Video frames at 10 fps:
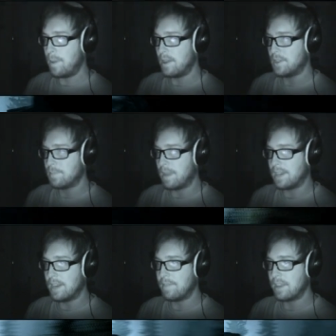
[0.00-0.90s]
birds, man.
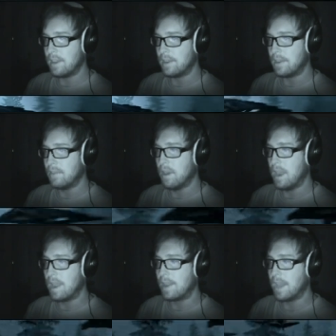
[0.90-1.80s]
You're never going to...
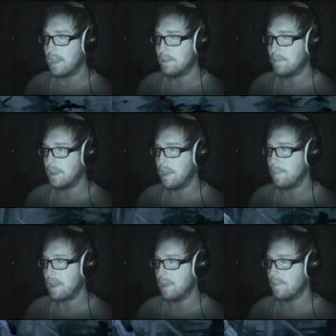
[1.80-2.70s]
Right, okay. I'm going
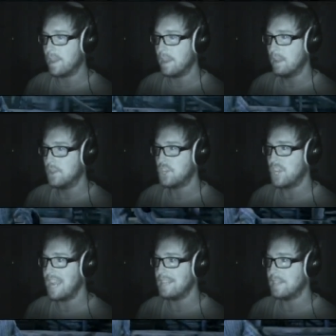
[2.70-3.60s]
back over
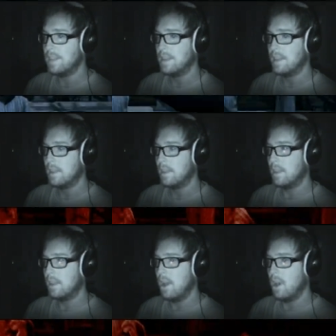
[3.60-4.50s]
here. Shit!
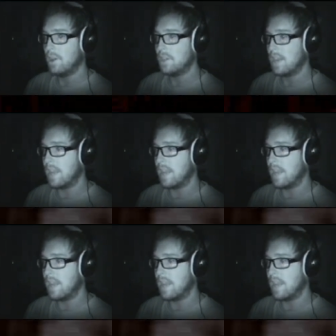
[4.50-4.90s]
Honestly,